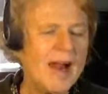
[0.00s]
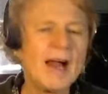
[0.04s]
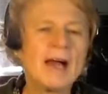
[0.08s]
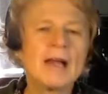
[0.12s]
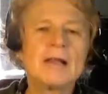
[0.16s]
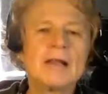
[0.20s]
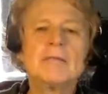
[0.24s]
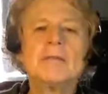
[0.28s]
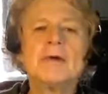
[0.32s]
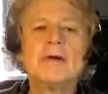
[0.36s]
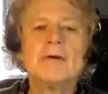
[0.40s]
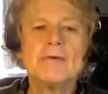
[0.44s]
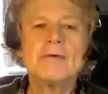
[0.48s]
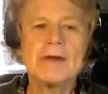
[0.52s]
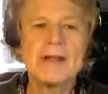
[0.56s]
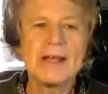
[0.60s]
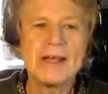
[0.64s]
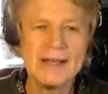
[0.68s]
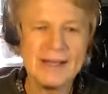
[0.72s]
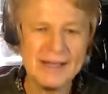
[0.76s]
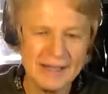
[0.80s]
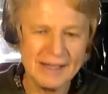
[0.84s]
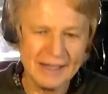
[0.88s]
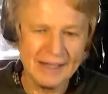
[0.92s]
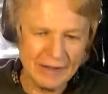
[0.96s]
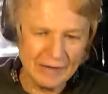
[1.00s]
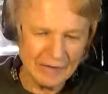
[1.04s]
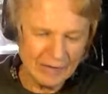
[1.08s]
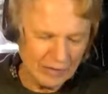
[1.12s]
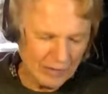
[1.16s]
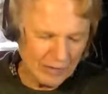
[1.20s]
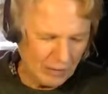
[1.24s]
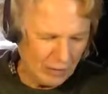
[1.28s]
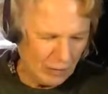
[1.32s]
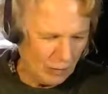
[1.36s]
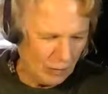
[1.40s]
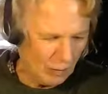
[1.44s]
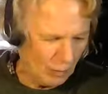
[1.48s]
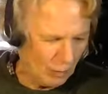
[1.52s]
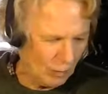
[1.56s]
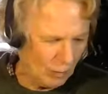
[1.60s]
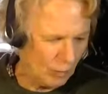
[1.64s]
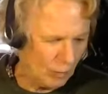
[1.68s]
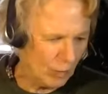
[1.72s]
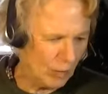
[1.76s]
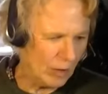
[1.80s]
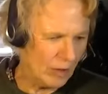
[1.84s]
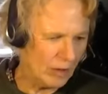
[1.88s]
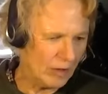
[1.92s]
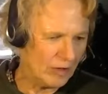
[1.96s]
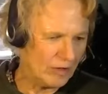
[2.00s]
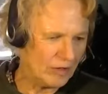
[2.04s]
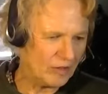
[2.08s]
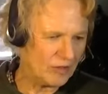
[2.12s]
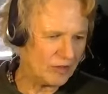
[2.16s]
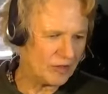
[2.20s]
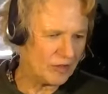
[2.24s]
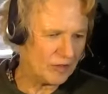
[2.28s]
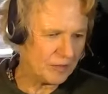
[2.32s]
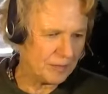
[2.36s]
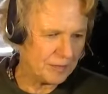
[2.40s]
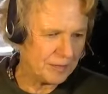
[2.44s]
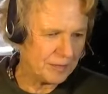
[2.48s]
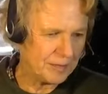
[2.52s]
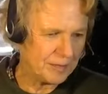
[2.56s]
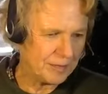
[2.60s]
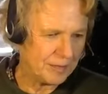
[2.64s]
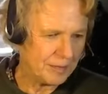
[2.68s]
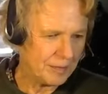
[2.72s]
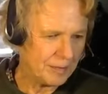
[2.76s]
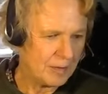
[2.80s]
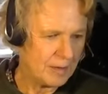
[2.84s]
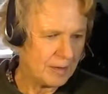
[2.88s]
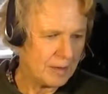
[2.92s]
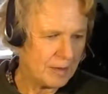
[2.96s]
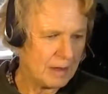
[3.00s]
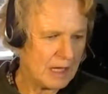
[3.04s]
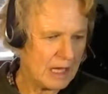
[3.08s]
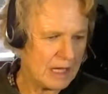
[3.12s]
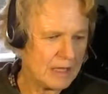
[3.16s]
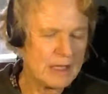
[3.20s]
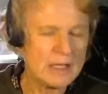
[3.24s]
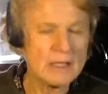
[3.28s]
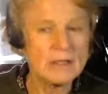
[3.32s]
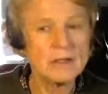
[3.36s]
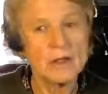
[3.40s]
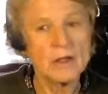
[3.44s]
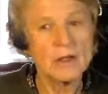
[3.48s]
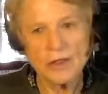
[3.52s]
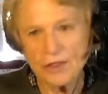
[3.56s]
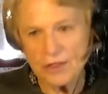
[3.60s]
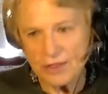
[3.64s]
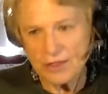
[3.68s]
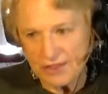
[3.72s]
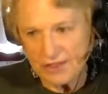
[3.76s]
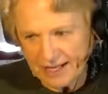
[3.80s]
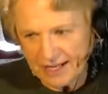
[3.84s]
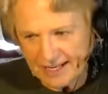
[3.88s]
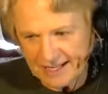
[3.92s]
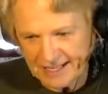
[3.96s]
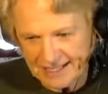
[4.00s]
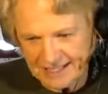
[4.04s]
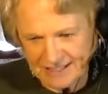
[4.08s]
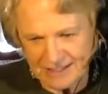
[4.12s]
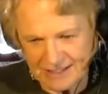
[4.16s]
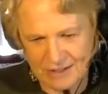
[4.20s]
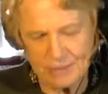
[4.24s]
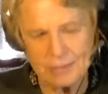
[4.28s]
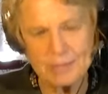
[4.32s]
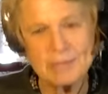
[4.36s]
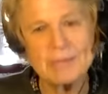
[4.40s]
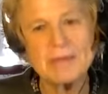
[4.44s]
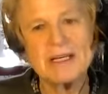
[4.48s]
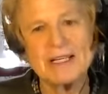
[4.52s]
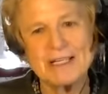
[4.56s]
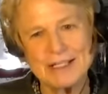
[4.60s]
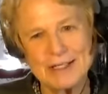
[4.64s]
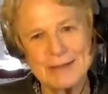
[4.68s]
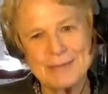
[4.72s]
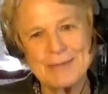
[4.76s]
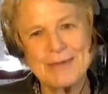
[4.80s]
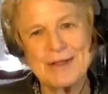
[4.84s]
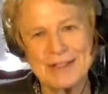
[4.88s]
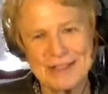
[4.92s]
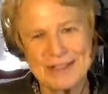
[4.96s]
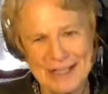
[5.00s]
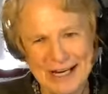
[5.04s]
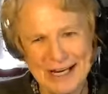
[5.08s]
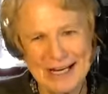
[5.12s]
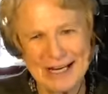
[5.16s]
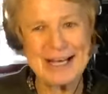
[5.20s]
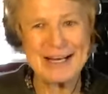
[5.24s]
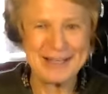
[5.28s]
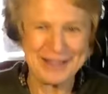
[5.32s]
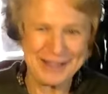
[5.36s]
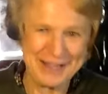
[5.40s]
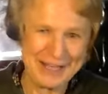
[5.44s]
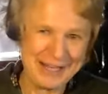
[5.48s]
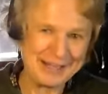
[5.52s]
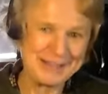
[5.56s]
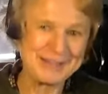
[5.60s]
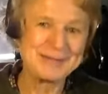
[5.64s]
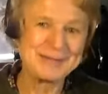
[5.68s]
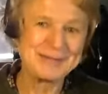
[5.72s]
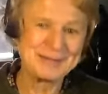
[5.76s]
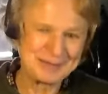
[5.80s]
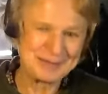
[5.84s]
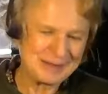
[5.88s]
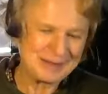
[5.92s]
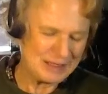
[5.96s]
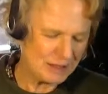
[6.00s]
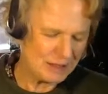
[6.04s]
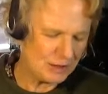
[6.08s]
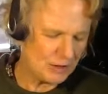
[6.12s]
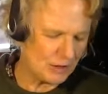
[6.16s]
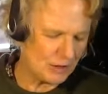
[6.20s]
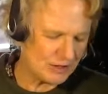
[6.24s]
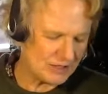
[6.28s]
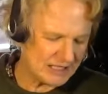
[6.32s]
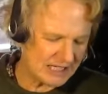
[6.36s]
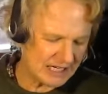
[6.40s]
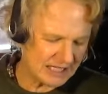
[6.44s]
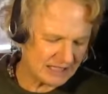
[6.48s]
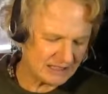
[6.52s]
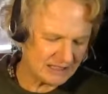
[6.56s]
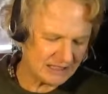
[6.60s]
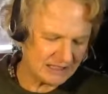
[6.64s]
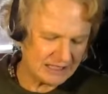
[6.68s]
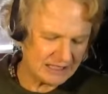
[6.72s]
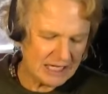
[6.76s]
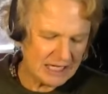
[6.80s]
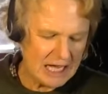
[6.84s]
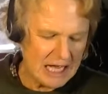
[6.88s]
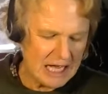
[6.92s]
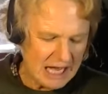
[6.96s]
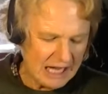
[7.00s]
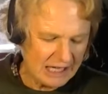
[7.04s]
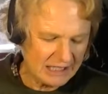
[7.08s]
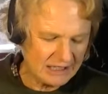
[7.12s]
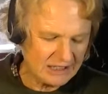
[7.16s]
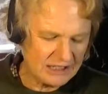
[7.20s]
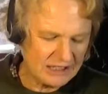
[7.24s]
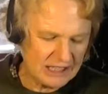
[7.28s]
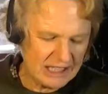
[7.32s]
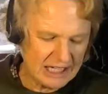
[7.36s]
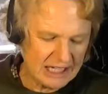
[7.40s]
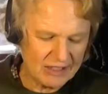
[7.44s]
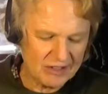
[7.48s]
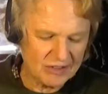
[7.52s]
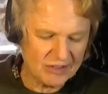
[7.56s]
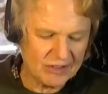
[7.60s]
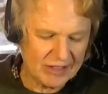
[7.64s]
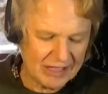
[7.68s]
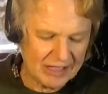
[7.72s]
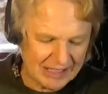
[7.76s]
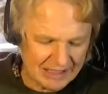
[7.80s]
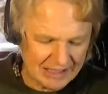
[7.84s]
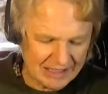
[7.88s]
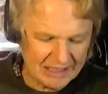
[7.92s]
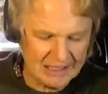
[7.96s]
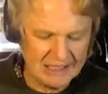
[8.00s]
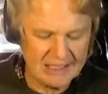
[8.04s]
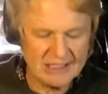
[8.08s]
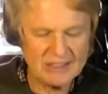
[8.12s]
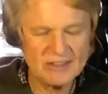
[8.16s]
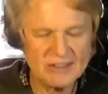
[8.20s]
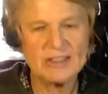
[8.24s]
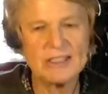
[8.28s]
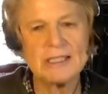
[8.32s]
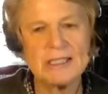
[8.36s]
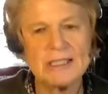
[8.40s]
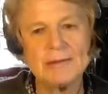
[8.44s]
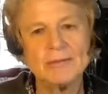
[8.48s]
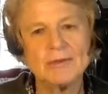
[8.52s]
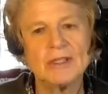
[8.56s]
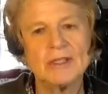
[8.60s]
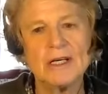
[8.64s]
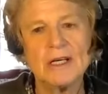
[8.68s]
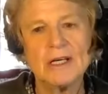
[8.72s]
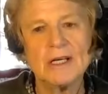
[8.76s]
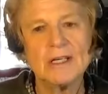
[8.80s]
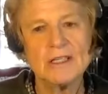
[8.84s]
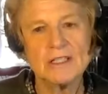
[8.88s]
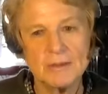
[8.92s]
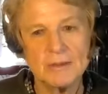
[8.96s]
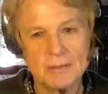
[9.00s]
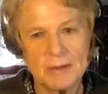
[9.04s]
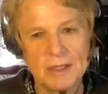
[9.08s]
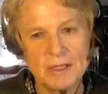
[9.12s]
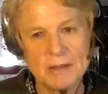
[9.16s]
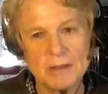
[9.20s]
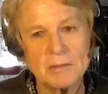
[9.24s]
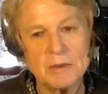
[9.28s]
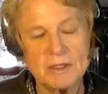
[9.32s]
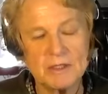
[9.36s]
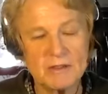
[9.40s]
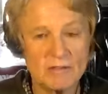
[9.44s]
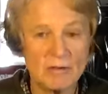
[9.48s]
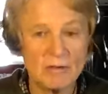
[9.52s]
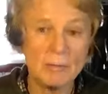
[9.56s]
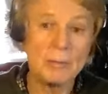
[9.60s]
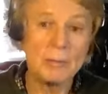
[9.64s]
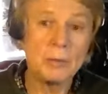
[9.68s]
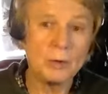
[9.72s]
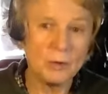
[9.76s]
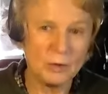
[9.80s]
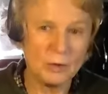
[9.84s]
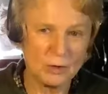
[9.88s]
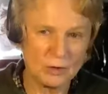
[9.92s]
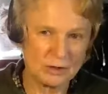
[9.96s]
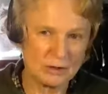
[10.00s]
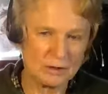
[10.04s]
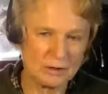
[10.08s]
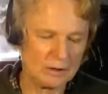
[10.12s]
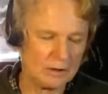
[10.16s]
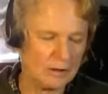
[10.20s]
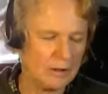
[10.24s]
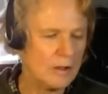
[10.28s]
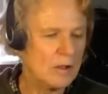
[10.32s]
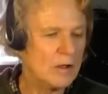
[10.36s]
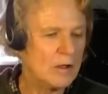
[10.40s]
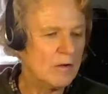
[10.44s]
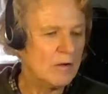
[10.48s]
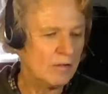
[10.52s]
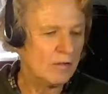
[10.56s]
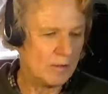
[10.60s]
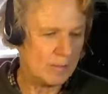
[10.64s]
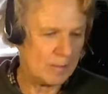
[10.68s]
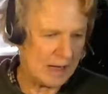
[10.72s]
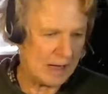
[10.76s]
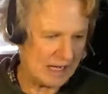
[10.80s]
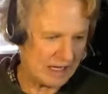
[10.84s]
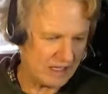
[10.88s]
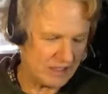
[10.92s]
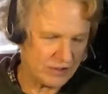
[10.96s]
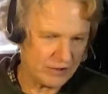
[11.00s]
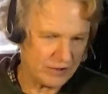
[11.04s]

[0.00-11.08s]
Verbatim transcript: And Maria was I think, the third medium that I had then contacted. And she had certainly seemed to be a bit of a portal for Patrick.